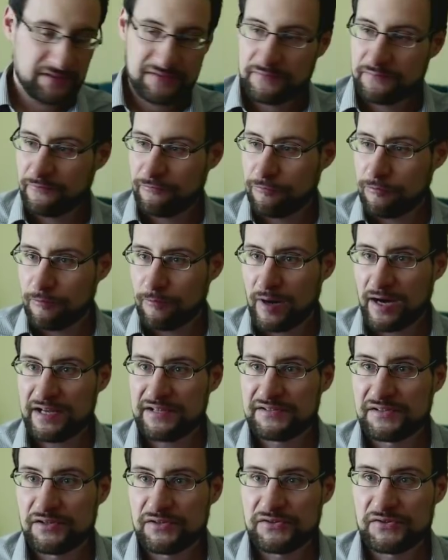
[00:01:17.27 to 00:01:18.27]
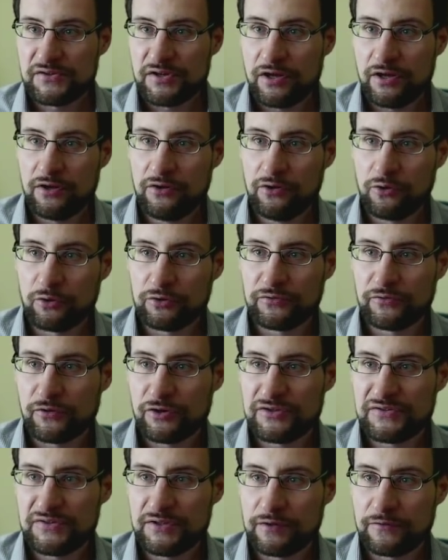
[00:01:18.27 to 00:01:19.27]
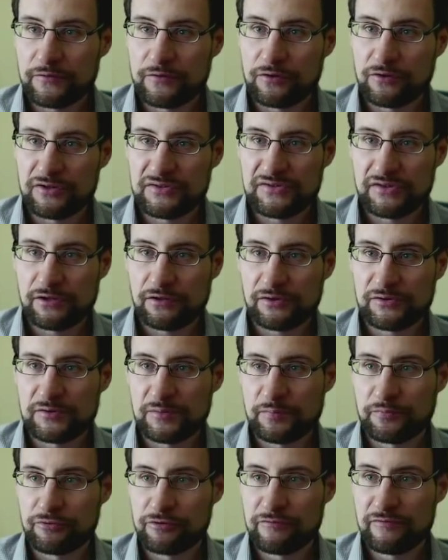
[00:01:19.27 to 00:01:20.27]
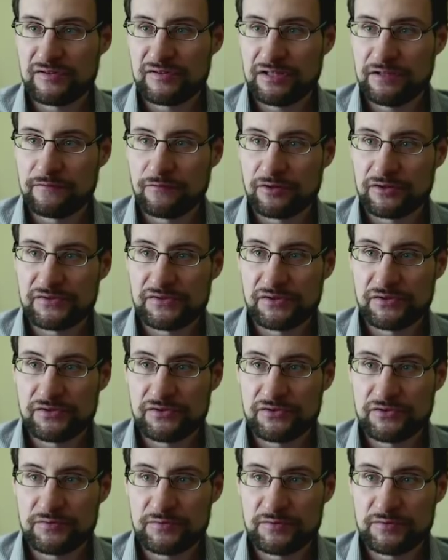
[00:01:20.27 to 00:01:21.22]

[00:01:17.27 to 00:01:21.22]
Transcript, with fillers: why is this noteworthy? Of course, there also previously was this